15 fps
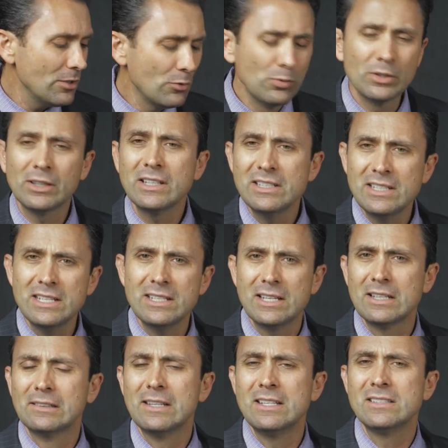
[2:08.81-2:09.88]
you really need
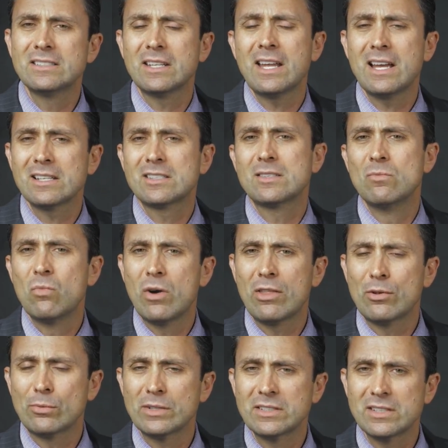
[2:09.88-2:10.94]
a lens that has some
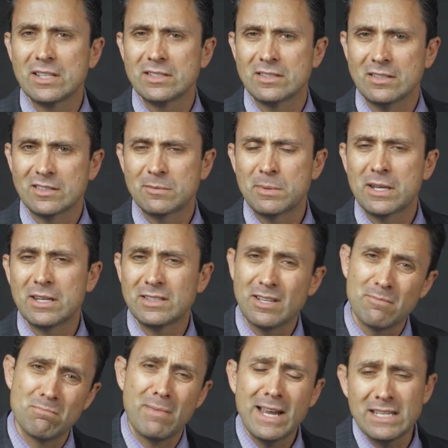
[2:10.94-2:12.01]
weather resistance because
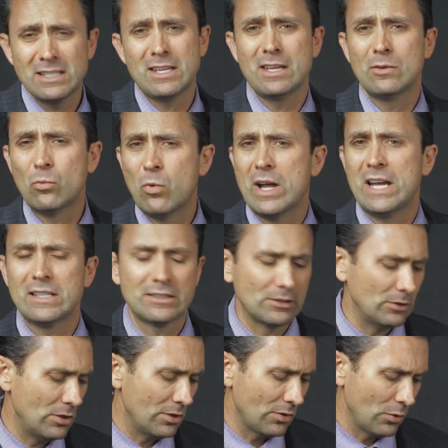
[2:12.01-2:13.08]
it might get wet
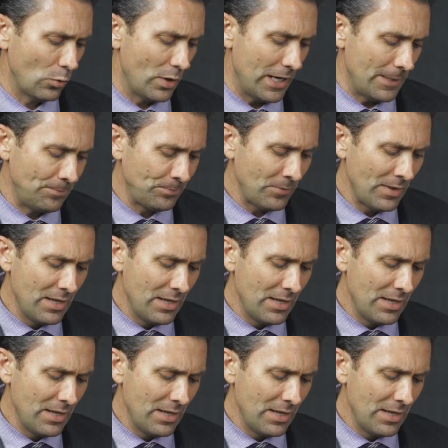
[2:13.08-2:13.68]
along the way.